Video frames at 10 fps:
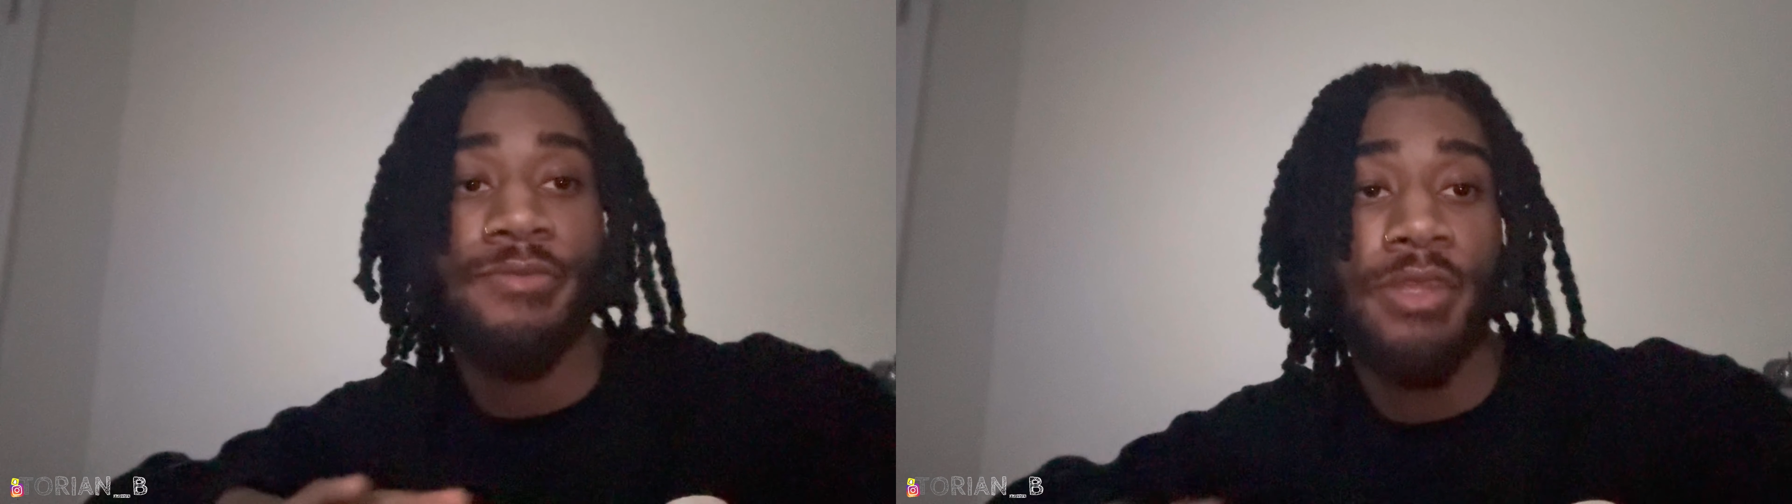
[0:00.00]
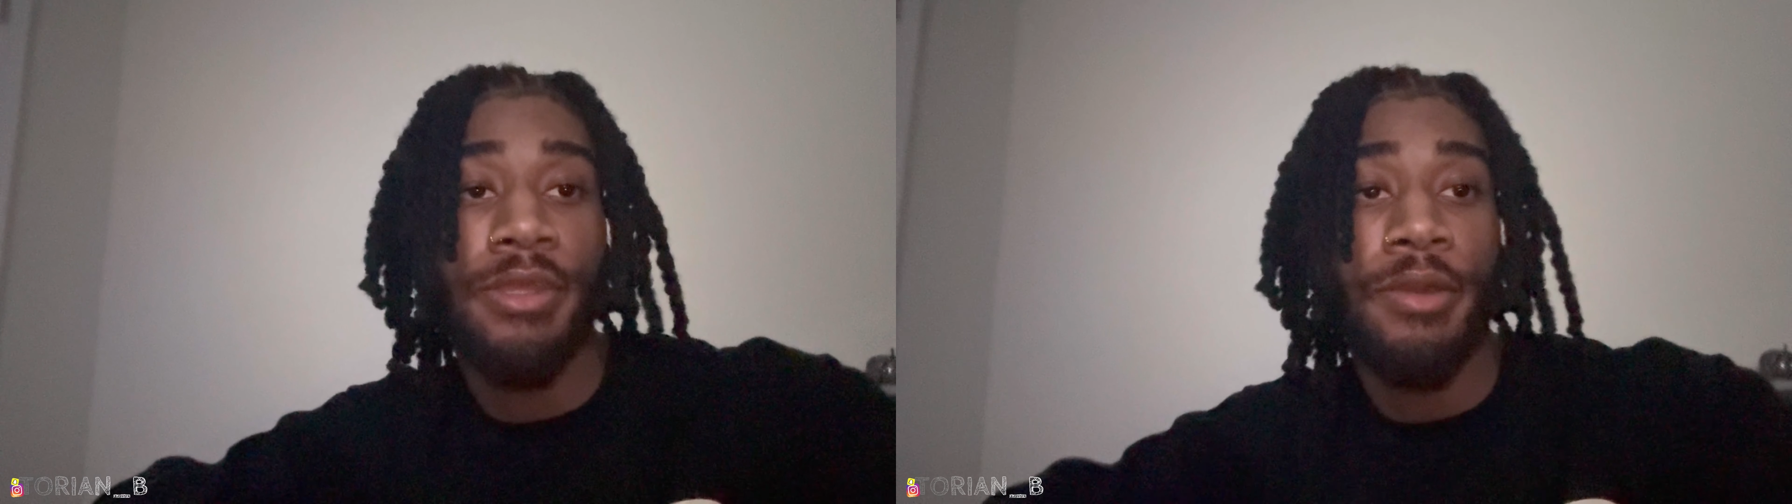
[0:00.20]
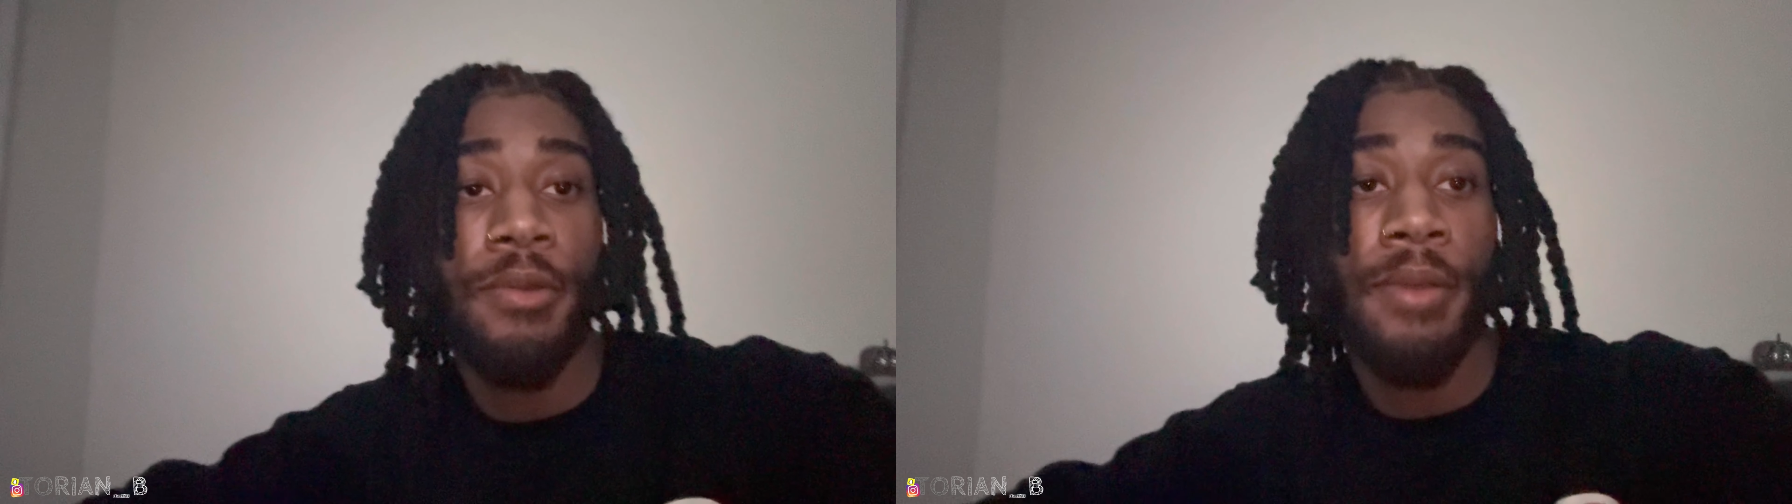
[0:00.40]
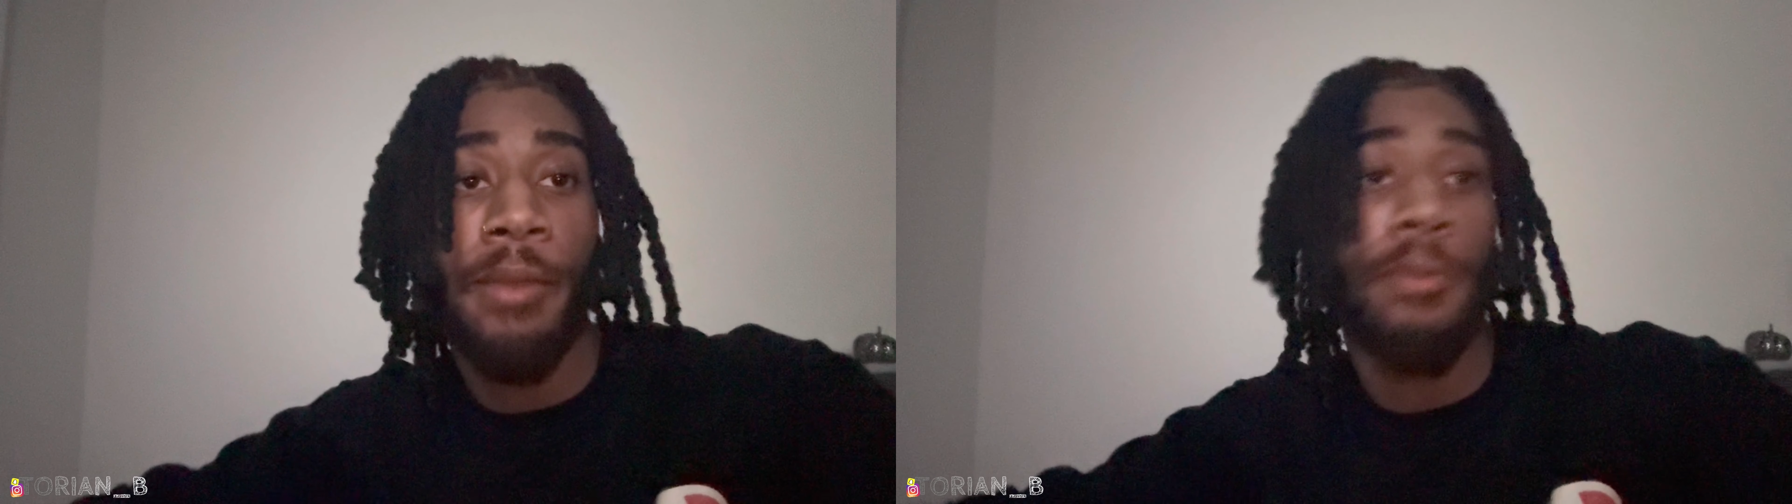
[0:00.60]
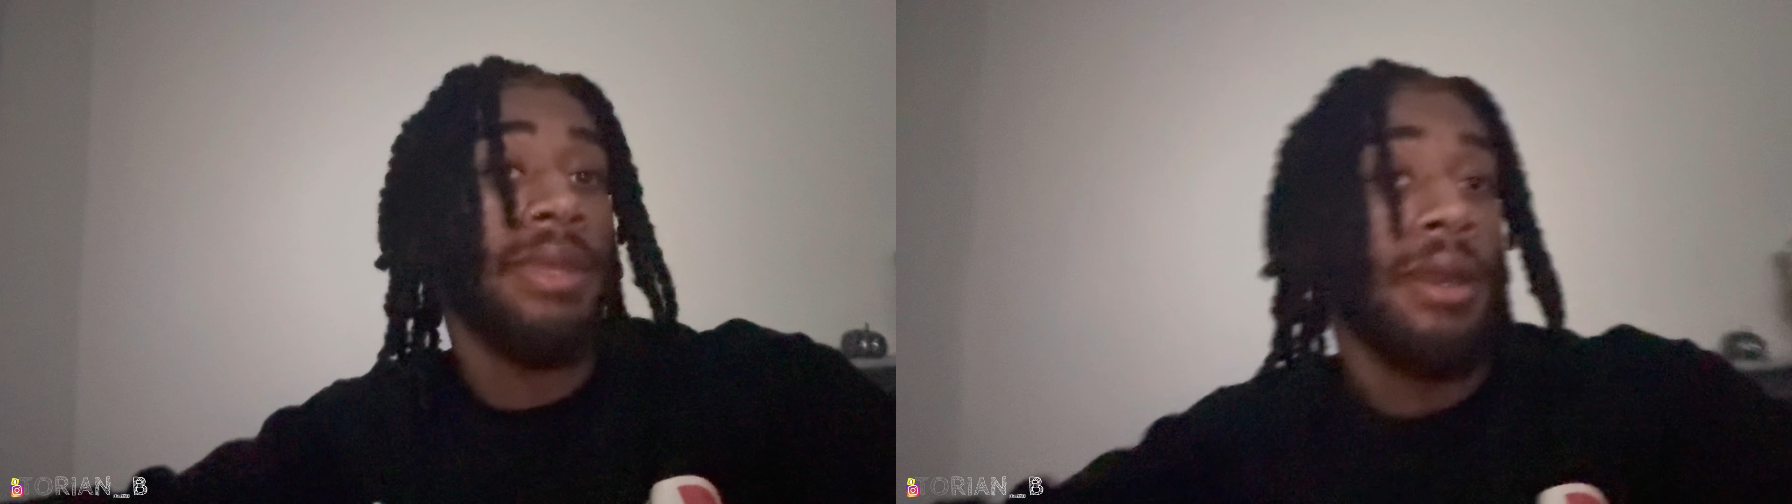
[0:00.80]
video,
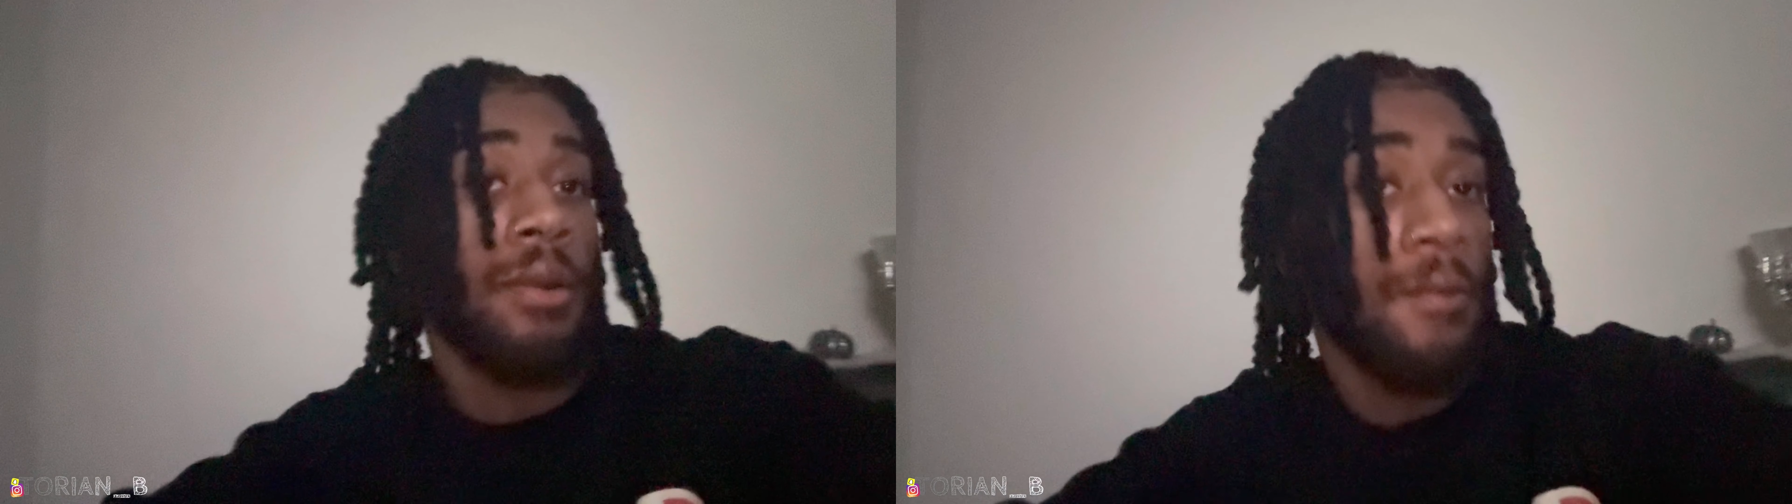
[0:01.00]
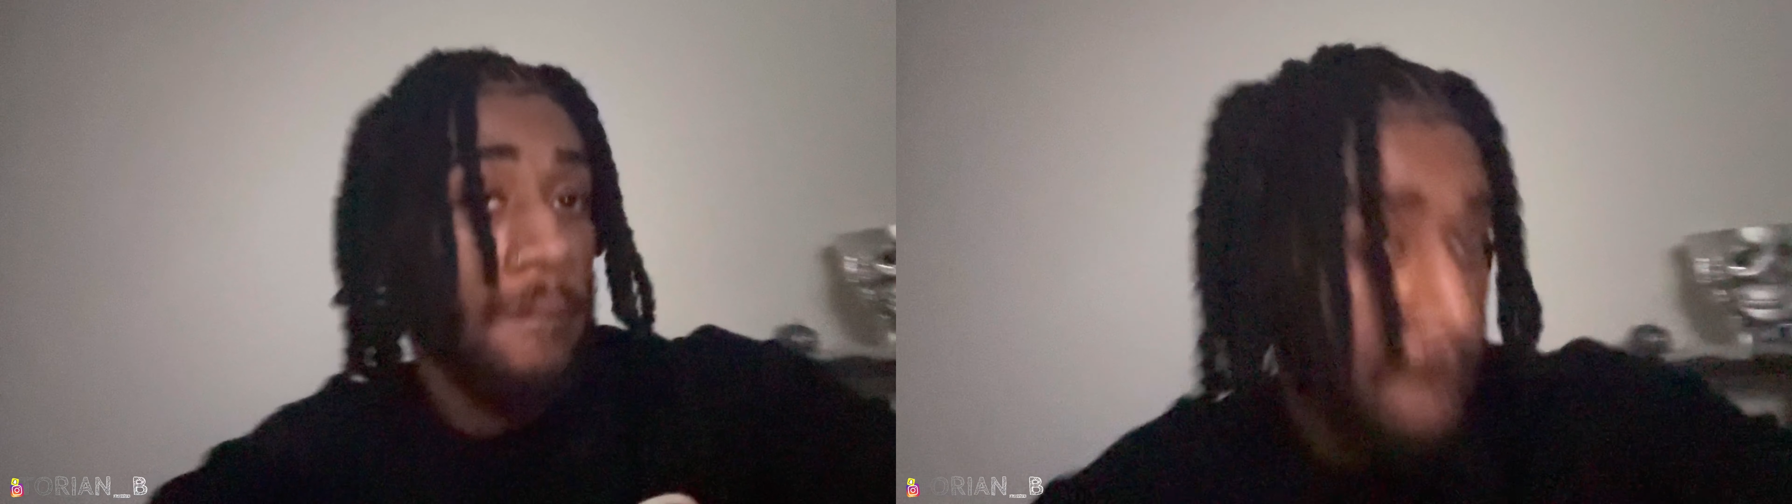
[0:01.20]
and we out.